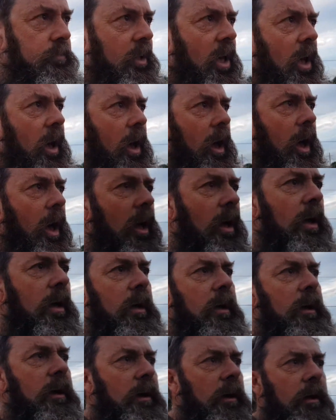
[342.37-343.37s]
Uh,
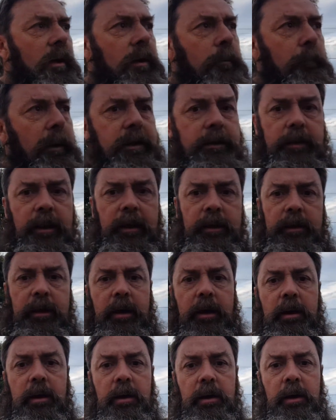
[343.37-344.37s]
mate Nick,
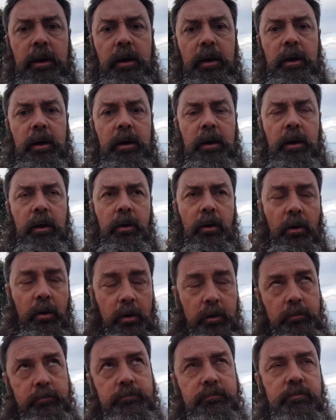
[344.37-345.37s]
uh, a
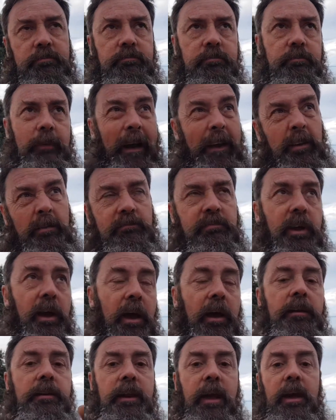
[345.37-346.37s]
guy, mate,
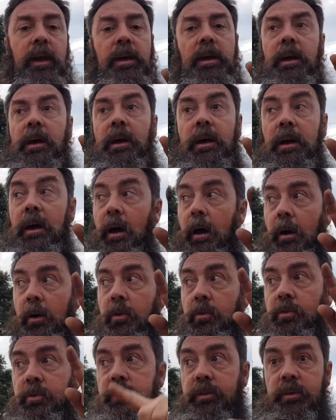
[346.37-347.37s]
yeah, Nick
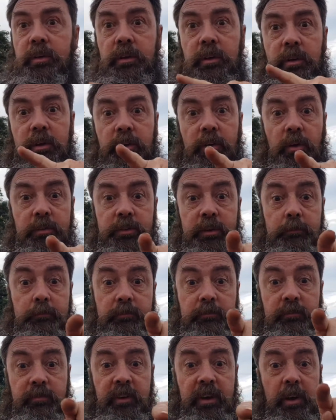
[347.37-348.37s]
owns. He's got
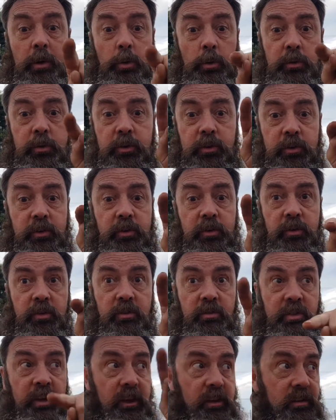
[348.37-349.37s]
some vehicles
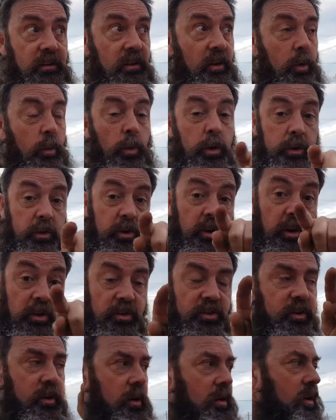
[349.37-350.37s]
that I want to show you,
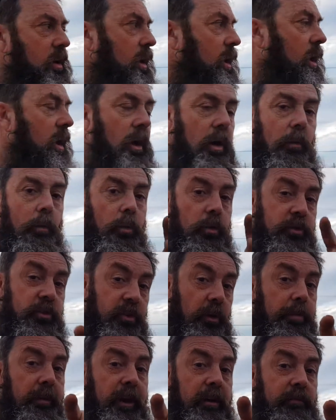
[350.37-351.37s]
so we'll
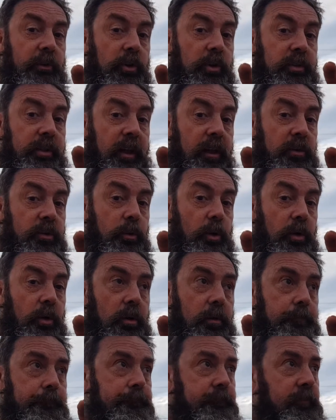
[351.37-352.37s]
stop and have a look at that as well.
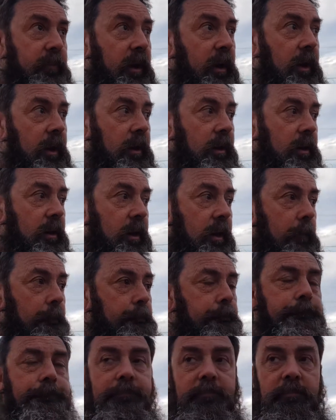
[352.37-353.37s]
And um,